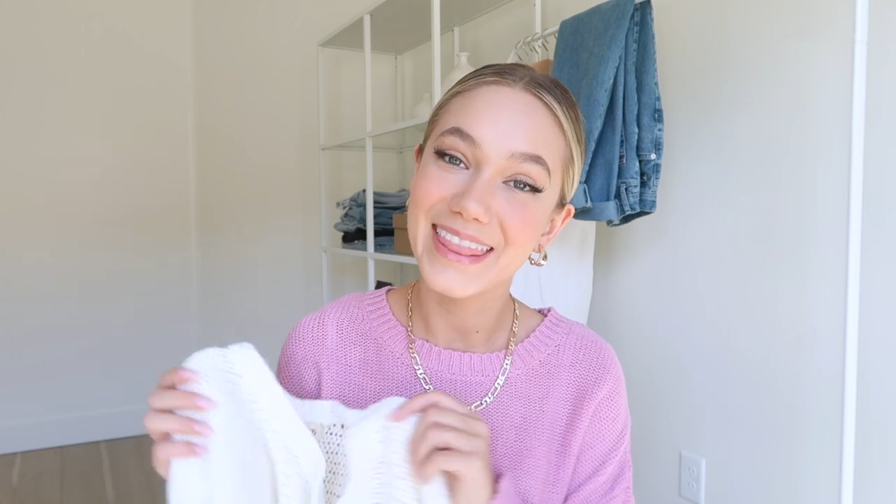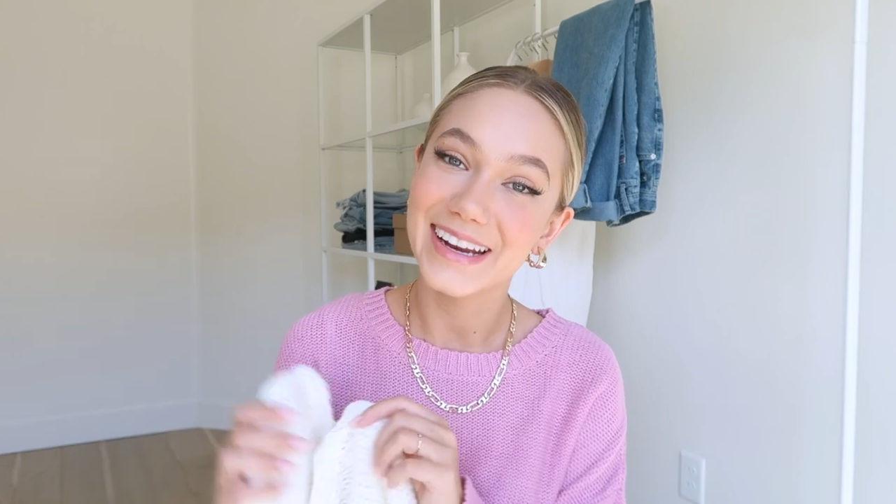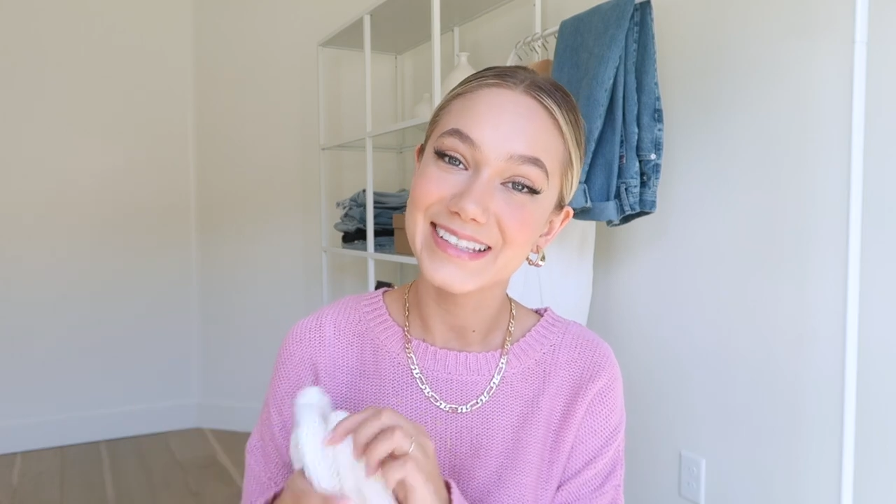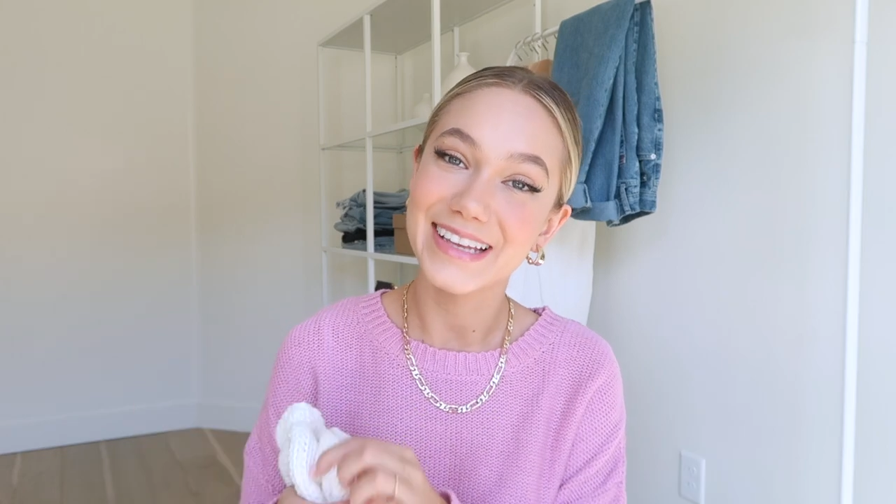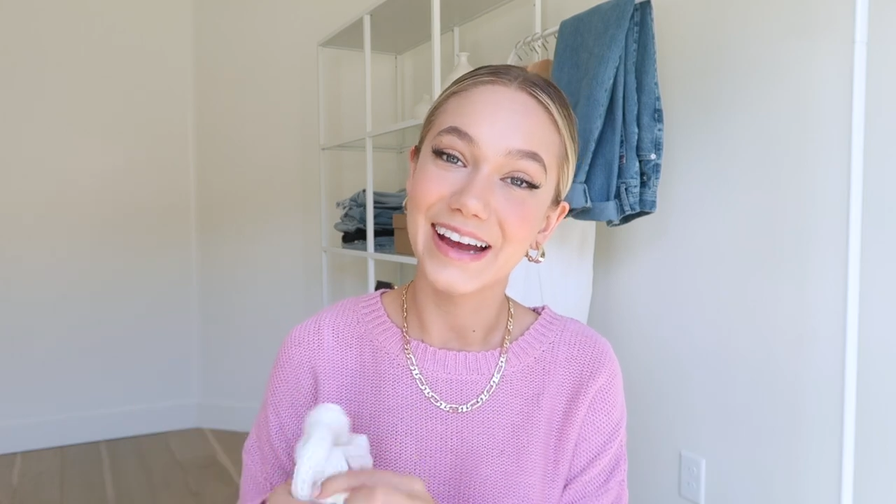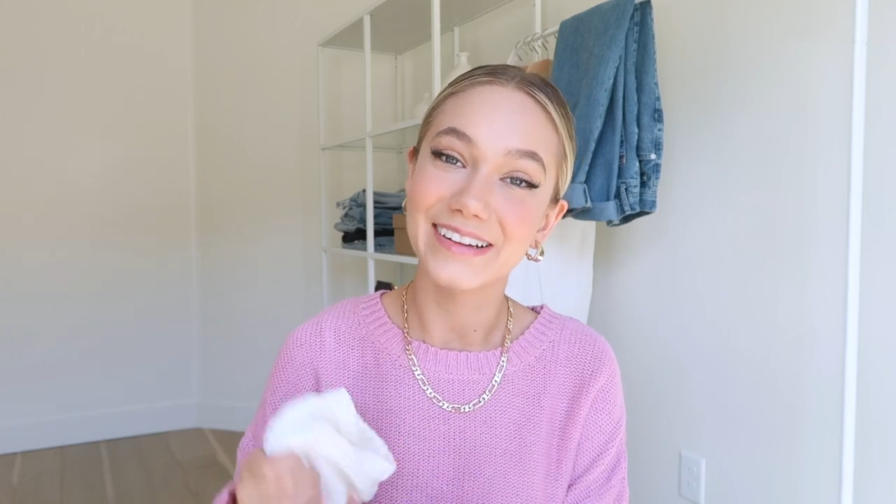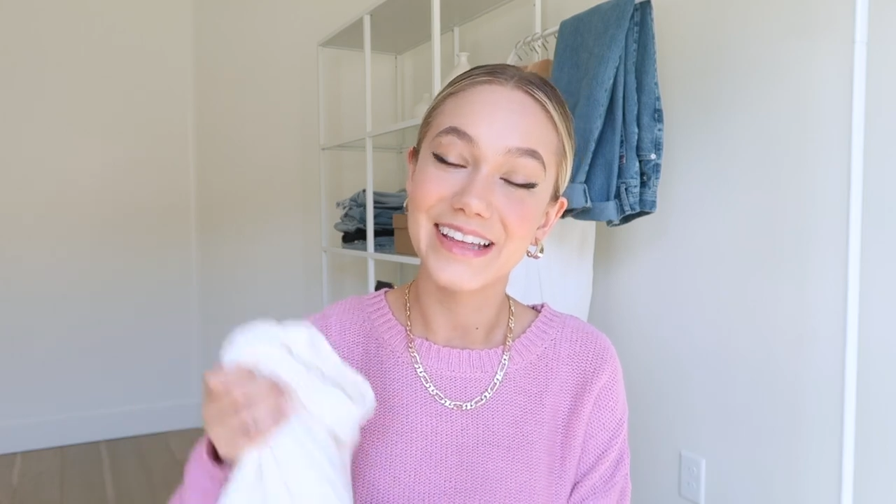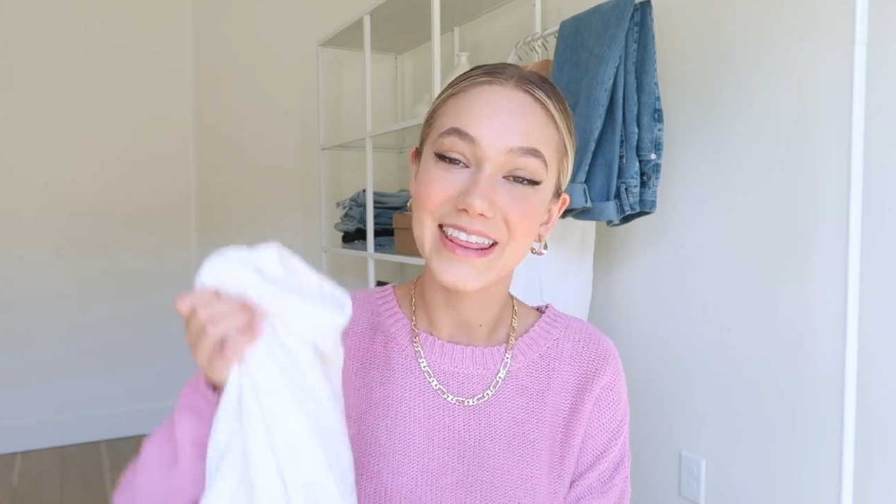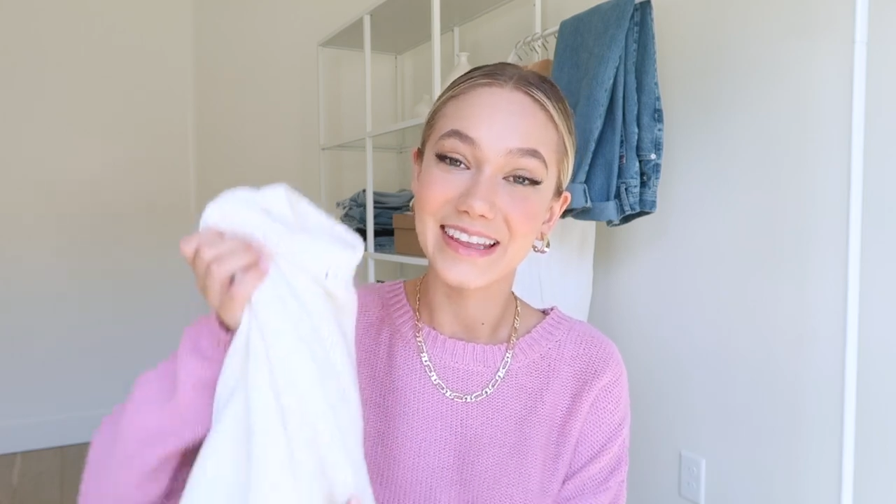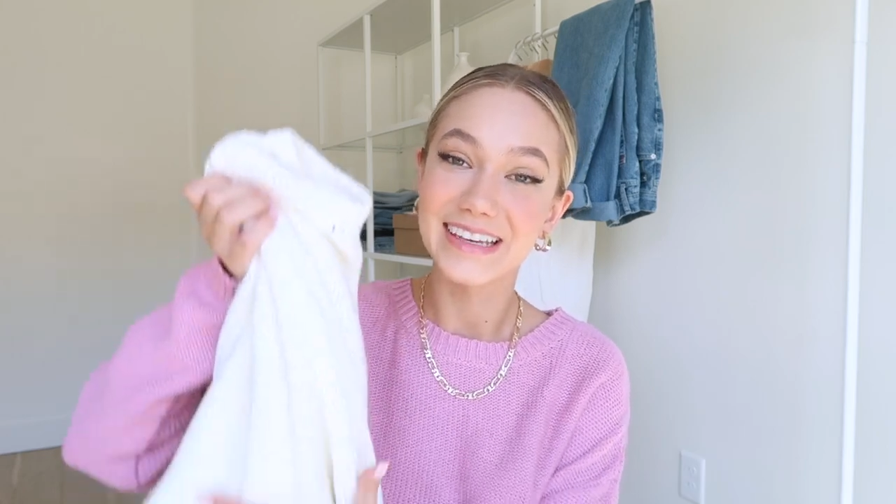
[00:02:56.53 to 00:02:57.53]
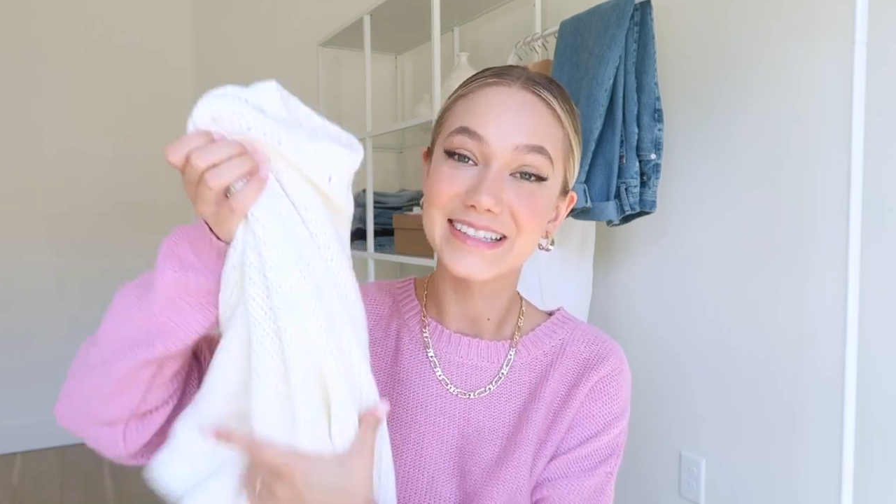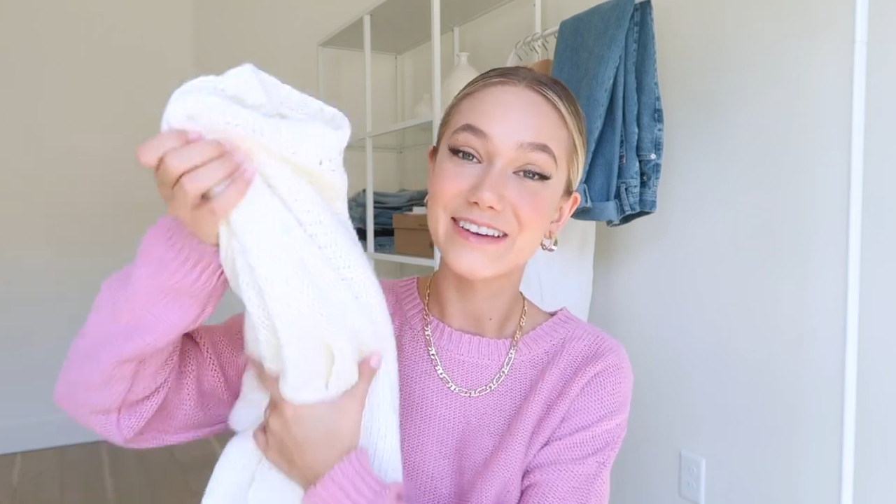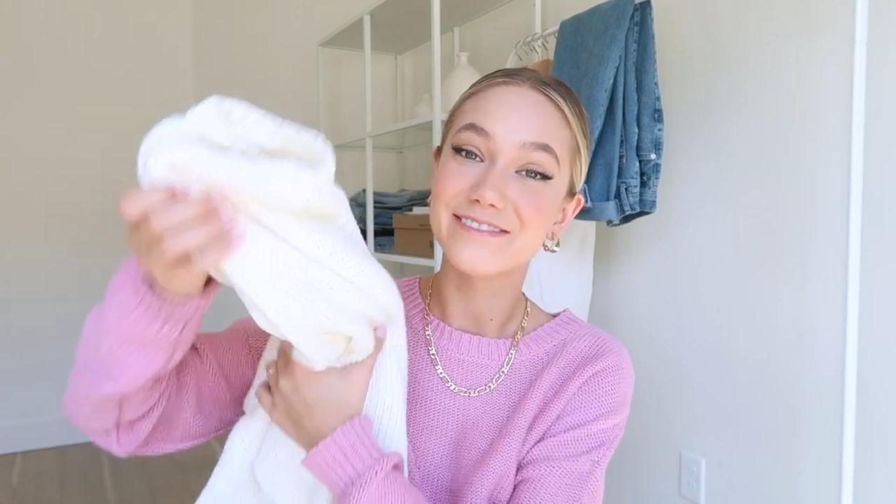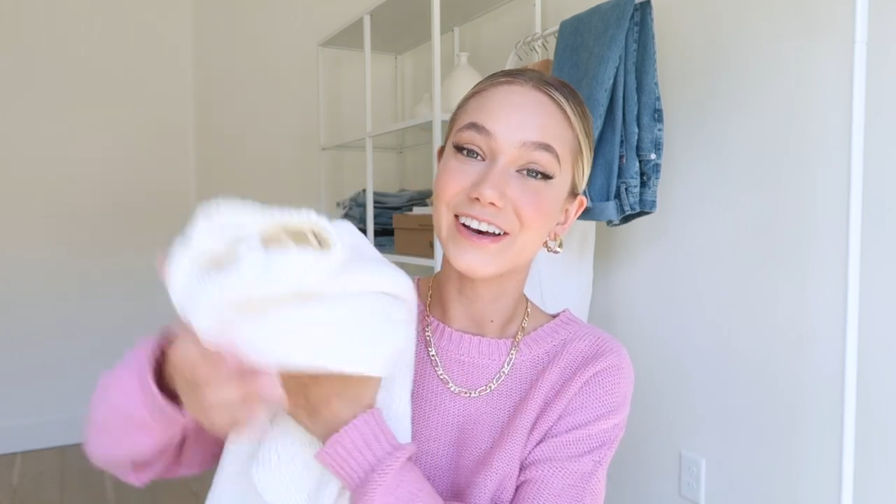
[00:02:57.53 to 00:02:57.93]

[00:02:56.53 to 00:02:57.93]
that I styled this